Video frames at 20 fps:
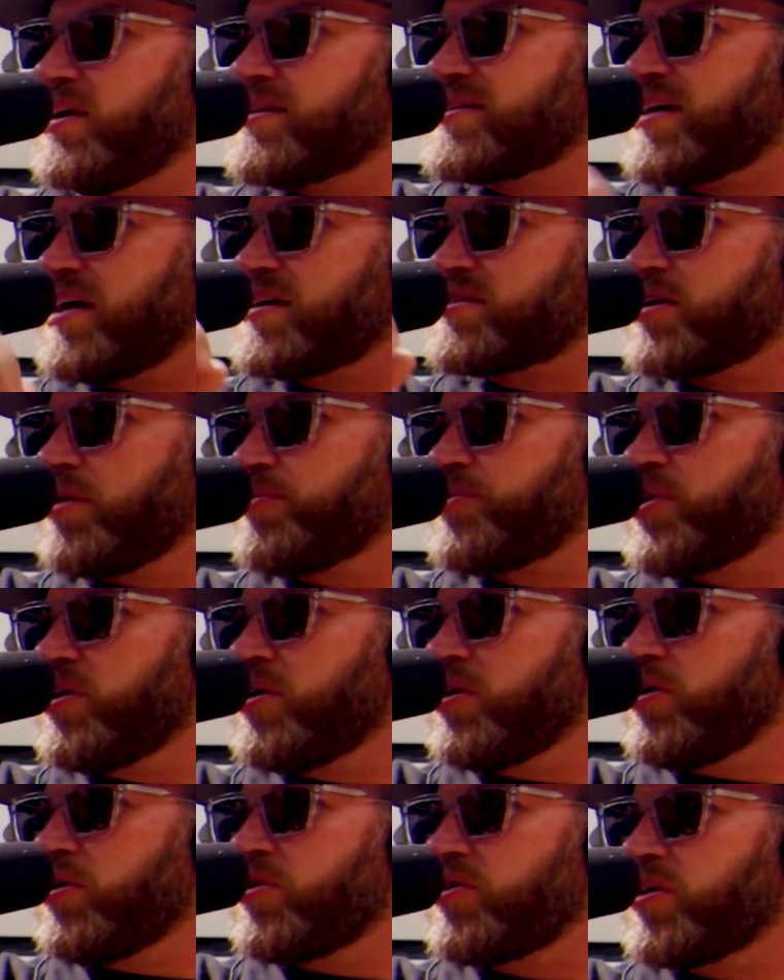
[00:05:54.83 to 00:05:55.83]
that something that
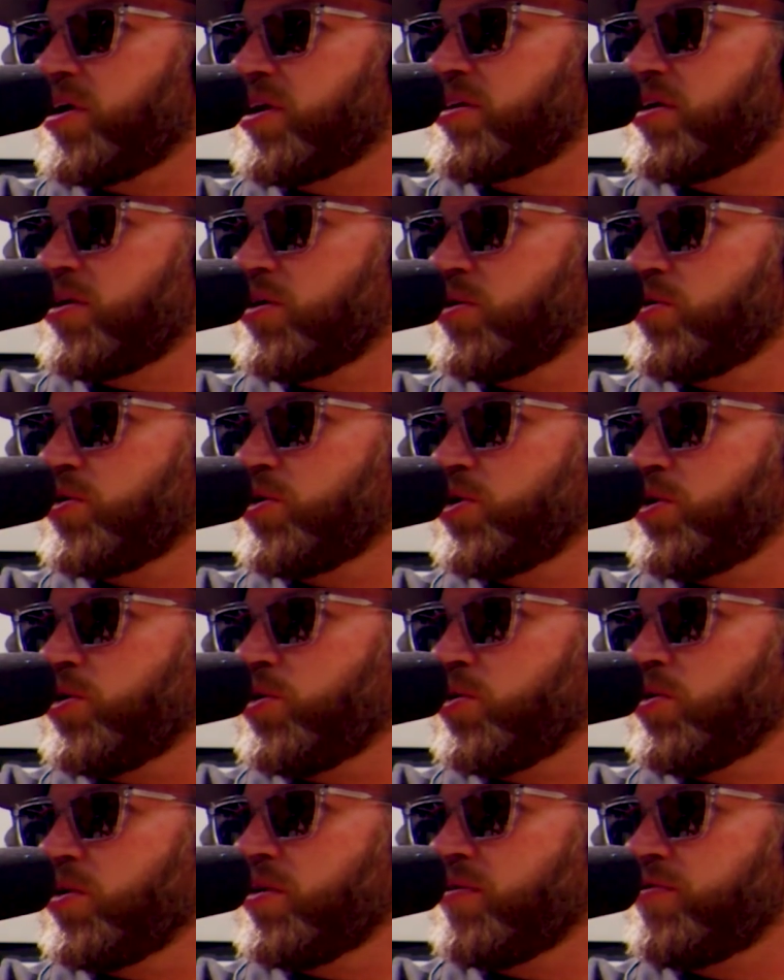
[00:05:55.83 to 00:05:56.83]
you think that you would
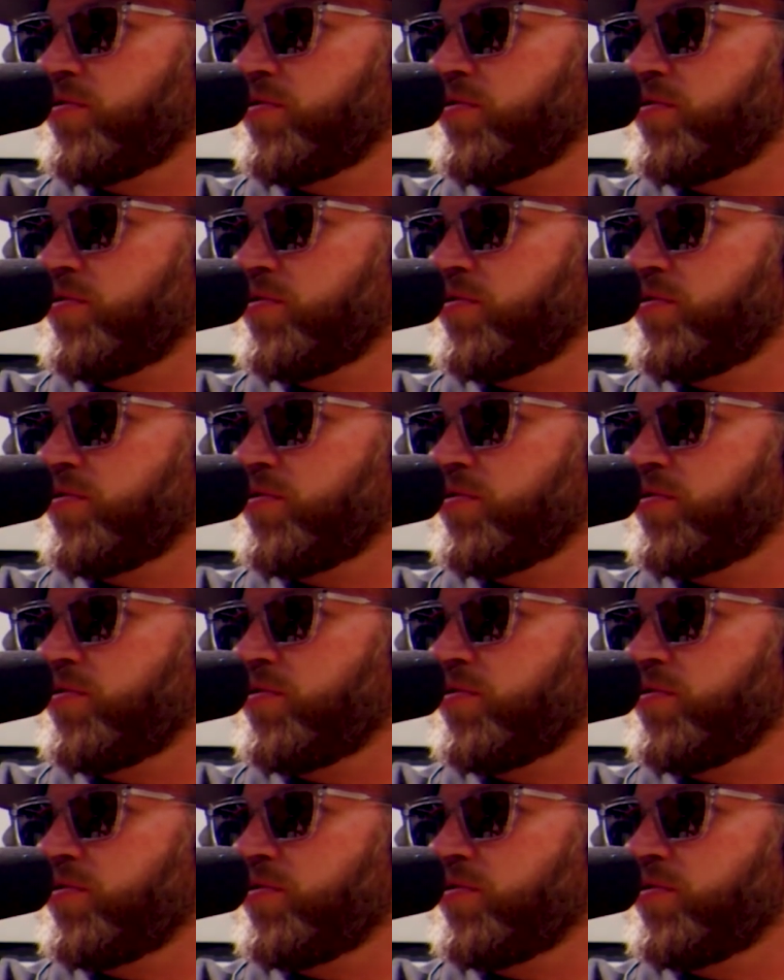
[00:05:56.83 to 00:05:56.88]
do in the